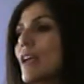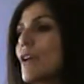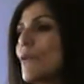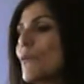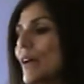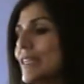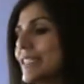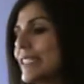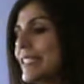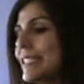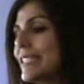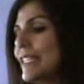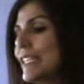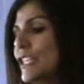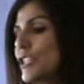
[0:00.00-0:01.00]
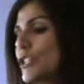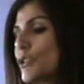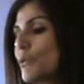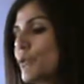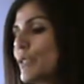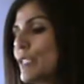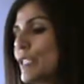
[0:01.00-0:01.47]
Residents in East
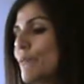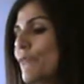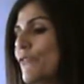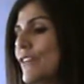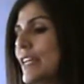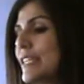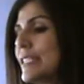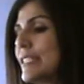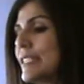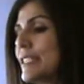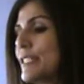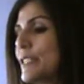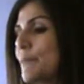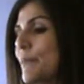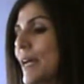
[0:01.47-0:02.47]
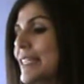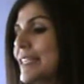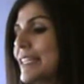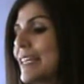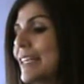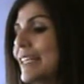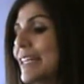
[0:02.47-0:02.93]
Jerusalem face
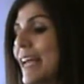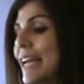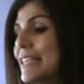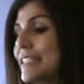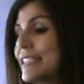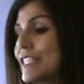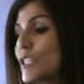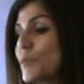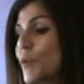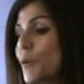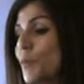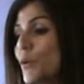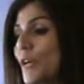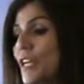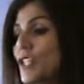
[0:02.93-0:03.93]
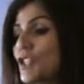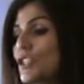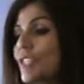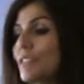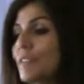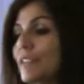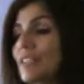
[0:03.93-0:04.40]
systematic land expropriation.